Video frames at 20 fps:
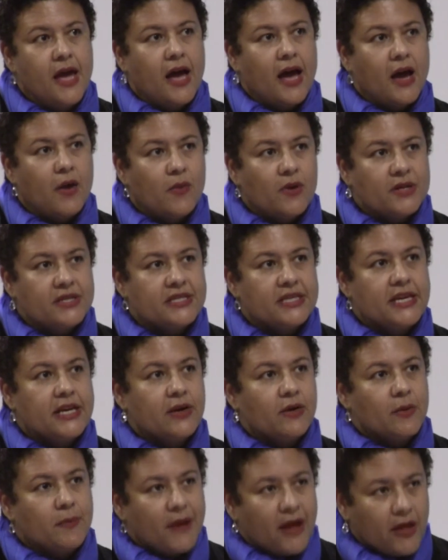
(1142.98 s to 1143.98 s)
I want to
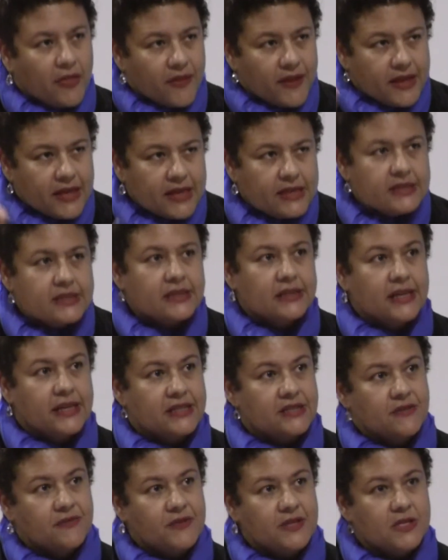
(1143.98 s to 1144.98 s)
hear about the
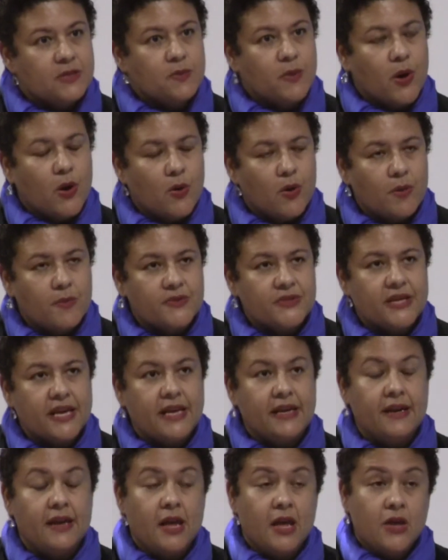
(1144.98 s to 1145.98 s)
intellect of these poems.
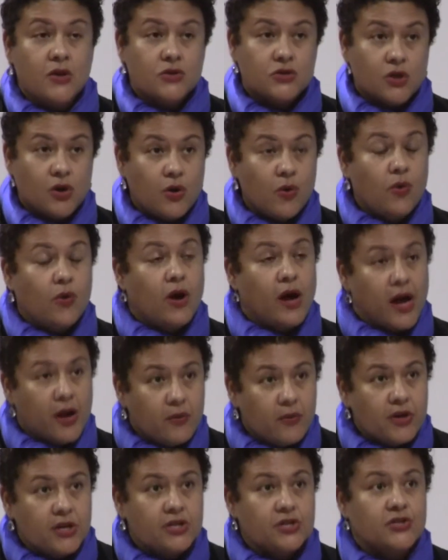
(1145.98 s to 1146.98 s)
And so I
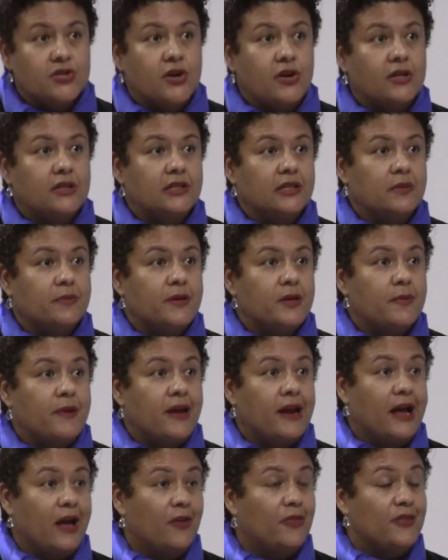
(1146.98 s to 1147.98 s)
wanted to talk a little bit
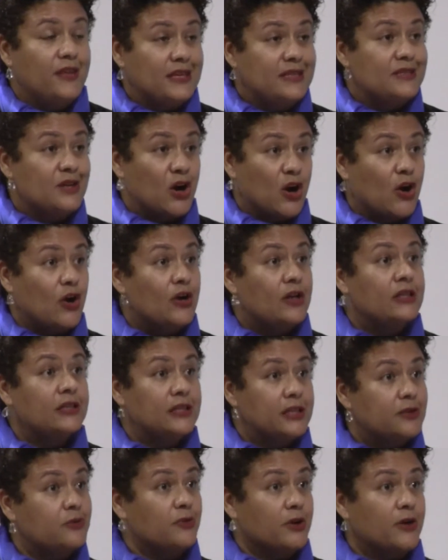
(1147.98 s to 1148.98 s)
about how these are
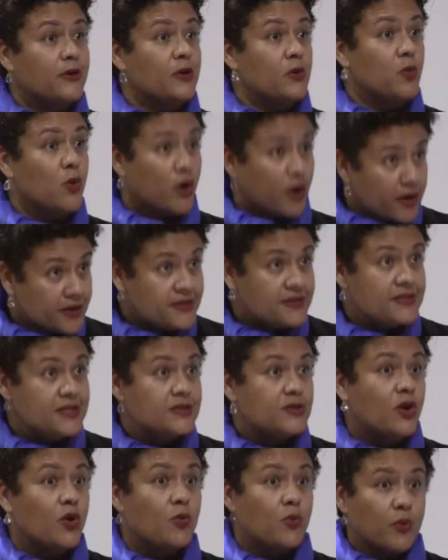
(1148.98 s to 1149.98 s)
literary works.
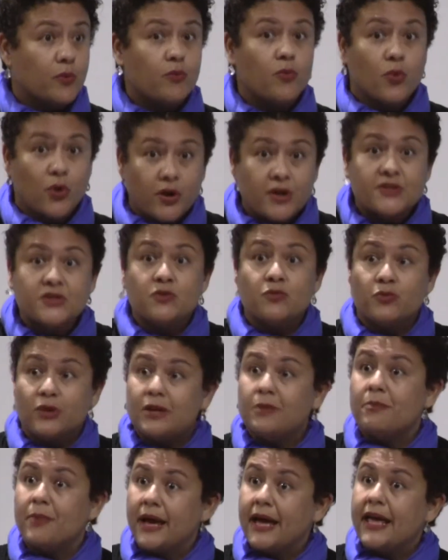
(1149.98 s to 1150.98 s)
These are works
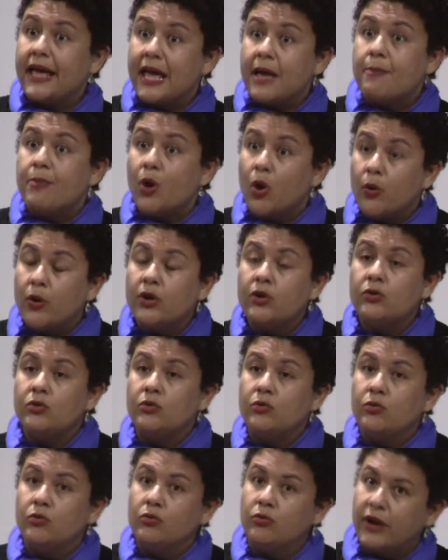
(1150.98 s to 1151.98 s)
written by a poet
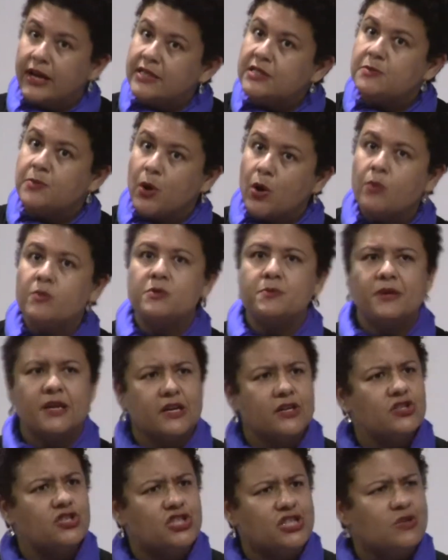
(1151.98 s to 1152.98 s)
who writes poems
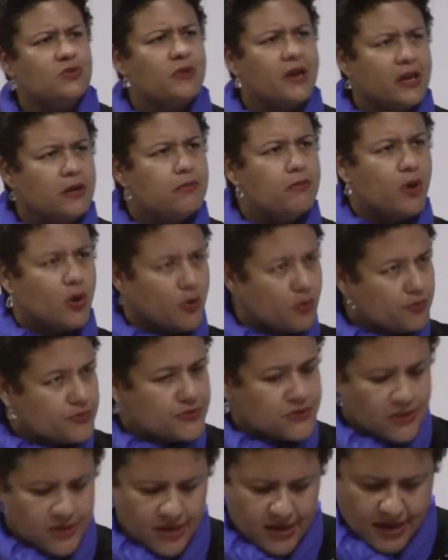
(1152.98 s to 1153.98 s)
because she read
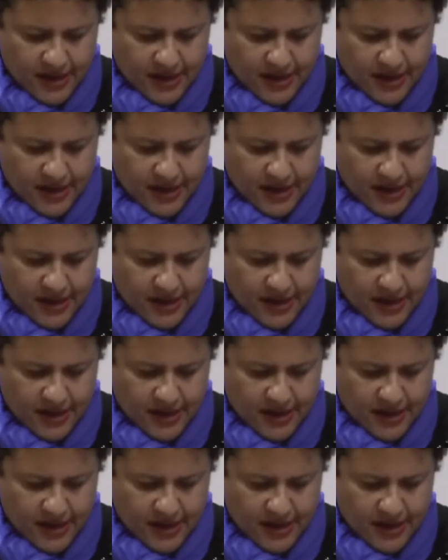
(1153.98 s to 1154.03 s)
poems.